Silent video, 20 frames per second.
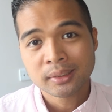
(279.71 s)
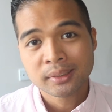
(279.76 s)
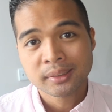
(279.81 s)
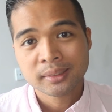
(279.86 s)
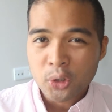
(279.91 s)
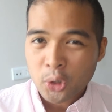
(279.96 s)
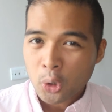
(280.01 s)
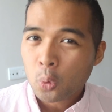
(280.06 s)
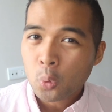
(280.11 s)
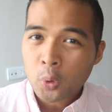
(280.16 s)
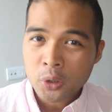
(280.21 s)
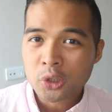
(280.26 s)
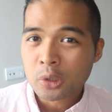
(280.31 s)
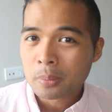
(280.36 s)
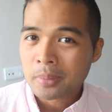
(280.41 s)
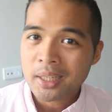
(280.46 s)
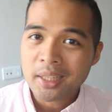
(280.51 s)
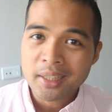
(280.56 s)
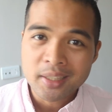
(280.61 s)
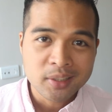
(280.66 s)
You don't want to
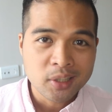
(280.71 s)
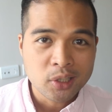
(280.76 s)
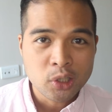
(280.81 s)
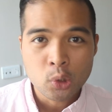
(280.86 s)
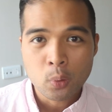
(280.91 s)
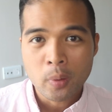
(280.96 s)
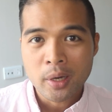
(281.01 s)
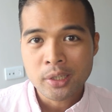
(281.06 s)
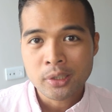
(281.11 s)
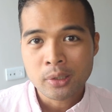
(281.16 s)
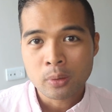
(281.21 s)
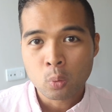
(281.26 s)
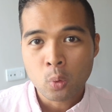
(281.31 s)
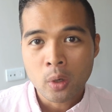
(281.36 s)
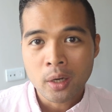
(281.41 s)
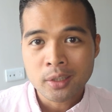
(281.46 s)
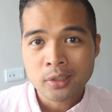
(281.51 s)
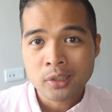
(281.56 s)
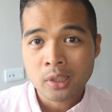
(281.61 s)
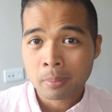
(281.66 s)
be in a situation
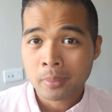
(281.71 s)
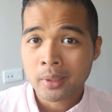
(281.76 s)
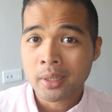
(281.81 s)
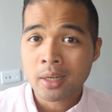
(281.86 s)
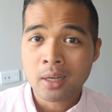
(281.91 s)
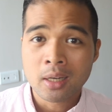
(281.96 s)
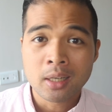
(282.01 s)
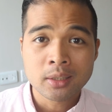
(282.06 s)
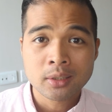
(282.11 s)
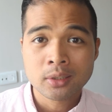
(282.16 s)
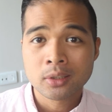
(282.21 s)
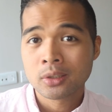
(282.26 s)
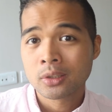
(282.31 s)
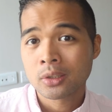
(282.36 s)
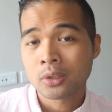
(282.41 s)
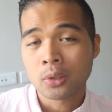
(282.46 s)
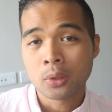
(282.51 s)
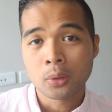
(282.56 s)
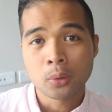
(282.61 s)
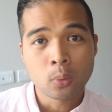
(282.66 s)
where somebody asks
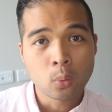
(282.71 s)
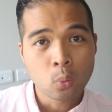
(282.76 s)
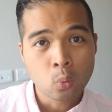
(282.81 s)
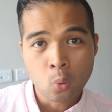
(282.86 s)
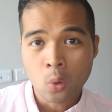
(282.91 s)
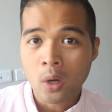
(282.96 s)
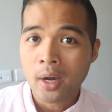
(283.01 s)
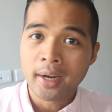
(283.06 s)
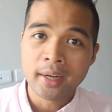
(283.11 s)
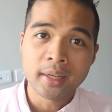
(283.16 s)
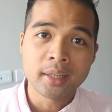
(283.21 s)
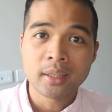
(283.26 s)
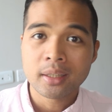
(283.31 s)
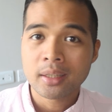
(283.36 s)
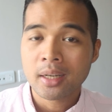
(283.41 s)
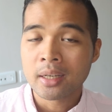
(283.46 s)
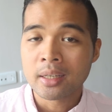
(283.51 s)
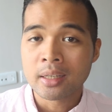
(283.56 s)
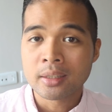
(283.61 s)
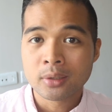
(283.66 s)
you why
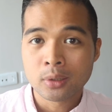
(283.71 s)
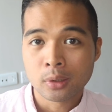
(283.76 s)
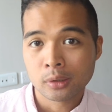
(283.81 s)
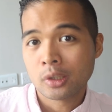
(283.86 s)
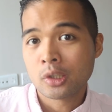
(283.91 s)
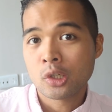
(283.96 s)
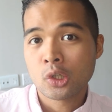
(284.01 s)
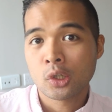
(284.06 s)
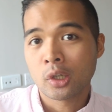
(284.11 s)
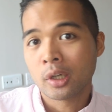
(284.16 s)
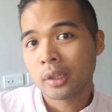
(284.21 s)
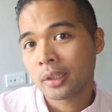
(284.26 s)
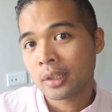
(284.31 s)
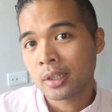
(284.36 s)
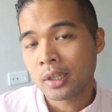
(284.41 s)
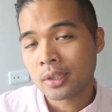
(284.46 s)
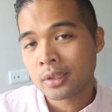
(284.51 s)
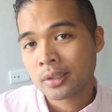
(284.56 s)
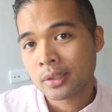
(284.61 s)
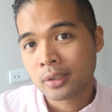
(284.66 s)
a certain chart
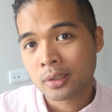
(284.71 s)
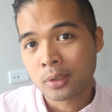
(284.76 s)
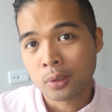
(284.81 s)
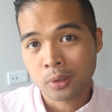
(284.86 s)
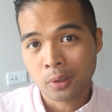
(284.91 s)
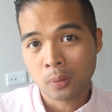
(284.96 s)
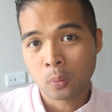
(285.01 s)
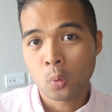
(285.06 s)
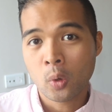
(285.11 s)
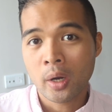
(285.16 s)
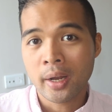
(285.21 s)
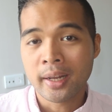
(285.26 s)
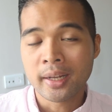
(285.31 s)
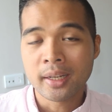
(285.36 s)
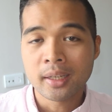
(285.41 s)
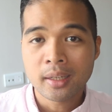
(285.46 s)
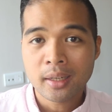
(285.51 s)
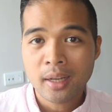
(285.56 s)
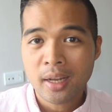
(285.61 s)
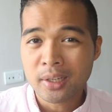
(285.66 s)
is a certain
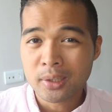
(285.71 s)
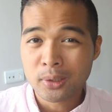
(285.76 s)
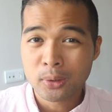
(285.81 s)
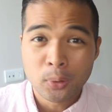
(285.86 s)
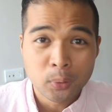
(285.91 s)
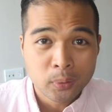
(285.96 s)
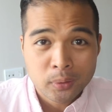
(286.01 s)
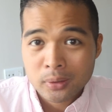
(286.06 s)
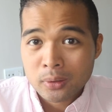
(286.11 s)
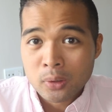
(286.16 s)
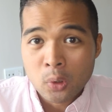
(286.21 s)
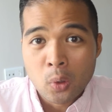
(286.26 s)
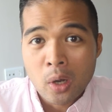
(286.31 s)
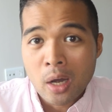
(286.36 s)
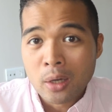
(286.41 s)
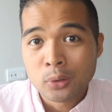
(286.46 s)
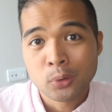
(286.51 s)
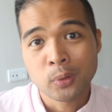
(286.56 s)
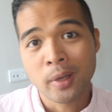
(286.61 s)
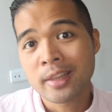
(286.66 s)
way and you don't know
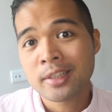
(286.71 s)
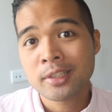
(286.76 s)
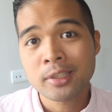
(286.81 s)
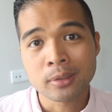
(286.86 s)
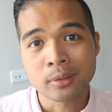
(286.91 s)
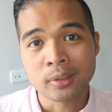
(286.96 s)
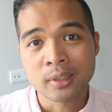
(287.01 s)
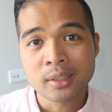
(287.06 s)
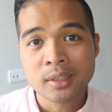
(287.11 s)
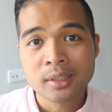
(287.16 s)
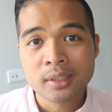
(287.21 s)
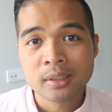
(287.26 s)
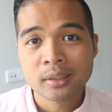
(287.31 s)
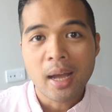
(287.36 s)
how to answer it.